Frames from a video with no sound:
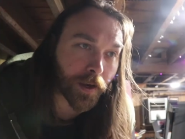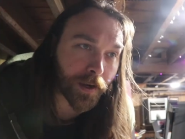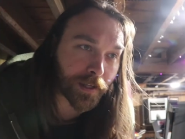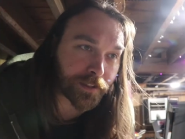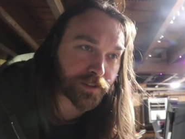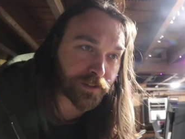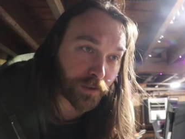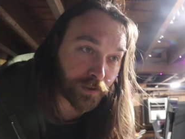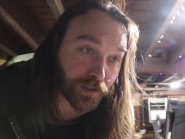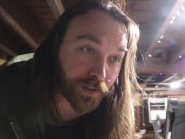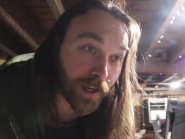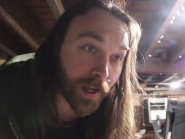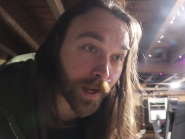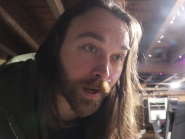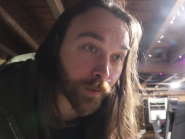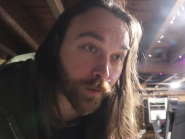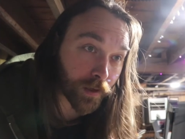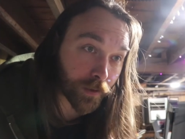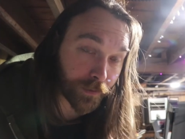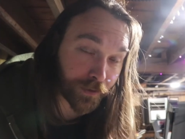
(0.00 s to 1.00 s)
Okay, so
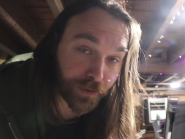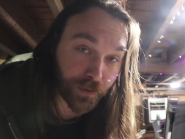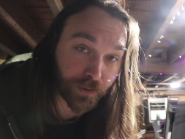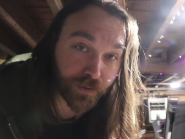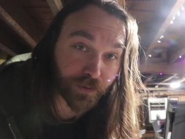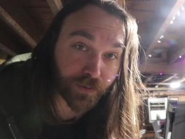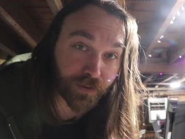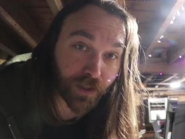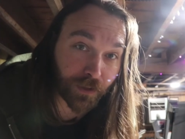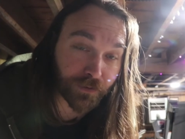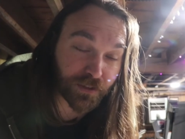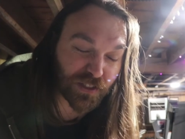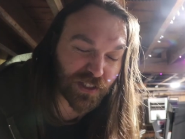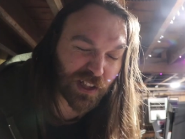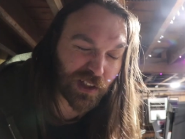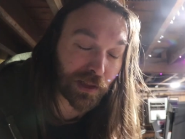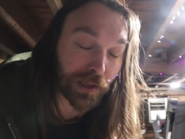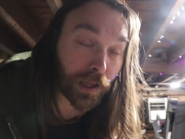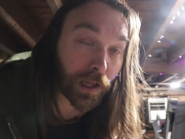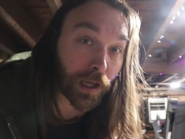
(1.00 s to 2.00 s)
today we're gonna be doing some stuff just a
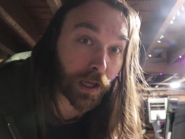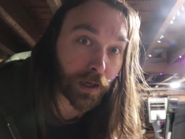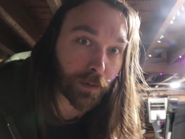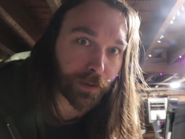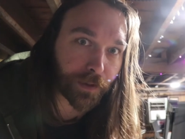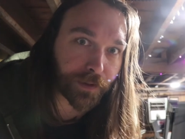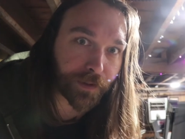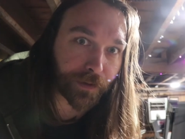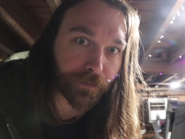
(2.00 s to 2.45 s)
little bit